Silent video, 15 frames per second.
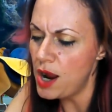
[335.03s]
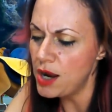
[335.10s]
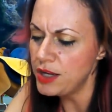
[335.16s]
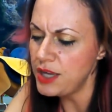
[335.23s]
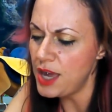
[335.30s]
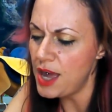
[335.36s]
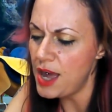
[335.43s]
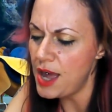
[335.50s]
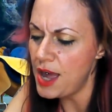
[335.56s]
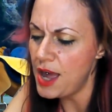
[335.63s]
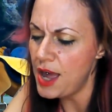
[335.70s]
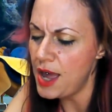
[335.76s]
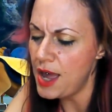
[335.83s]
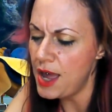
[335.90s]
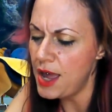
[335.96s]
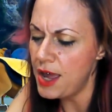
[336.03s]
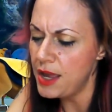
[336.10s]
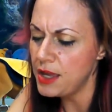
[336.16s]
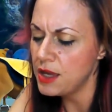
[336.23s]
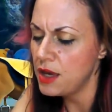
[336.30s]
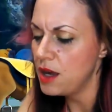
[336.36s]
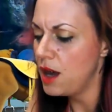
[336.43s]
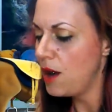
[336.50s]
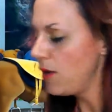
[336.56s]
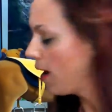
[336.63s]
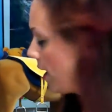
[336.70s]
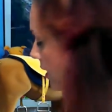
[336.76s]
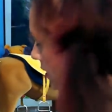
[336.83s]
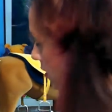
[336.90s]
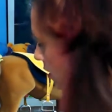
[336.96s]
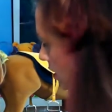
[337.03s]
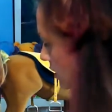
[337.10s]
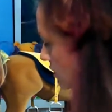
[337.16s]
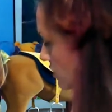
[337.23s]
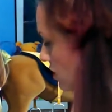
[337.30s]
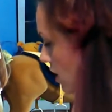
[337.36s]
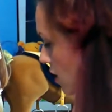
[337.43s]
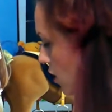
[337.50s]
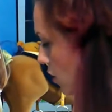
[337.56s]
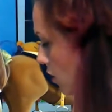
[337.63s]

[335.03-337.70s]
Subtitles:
It's working! Okay, so